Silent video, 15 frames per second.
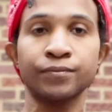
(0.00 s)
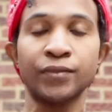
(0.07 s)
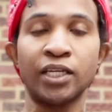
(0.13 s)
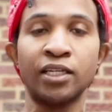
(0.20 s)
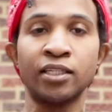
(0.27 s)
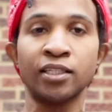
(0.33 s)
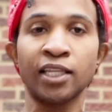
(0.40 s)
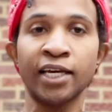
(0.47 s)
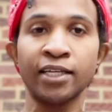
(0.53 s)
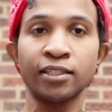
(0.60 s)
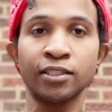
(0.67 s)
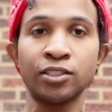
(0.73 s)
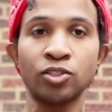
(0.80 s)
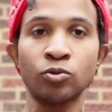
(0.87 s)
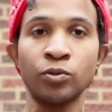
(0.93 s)
and lightly
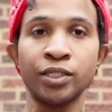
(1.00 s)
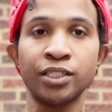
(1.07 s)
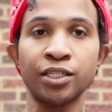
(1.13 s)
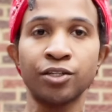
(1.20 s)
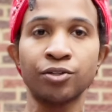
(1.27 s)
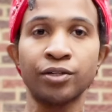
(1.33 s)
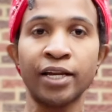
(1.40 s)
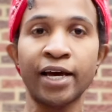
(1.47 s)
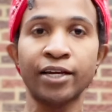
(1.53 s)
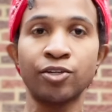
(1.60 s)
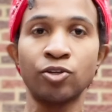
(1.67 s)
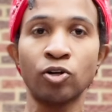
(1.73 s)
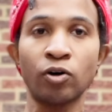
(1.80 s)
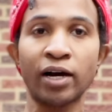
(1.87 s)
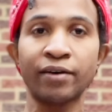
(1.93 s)
squeezing your neck. You
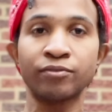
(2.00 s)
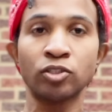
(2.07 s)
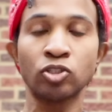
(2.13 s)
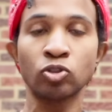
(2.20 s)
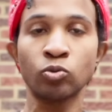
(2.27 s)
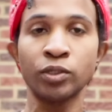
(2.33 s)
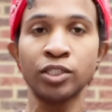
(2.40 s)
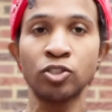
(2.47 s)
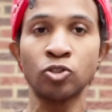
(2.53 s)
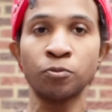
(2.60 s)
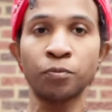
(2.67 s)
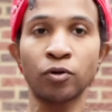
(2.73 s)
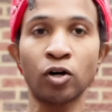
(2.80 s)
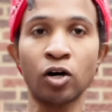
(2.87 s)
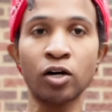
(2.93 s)
don't have to squeeze
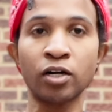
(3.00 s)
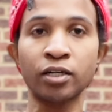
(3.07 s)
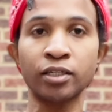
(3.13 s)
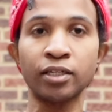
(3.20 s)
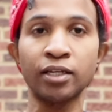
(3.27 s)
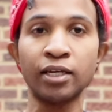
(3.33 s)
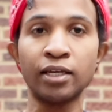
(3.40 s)
super hard.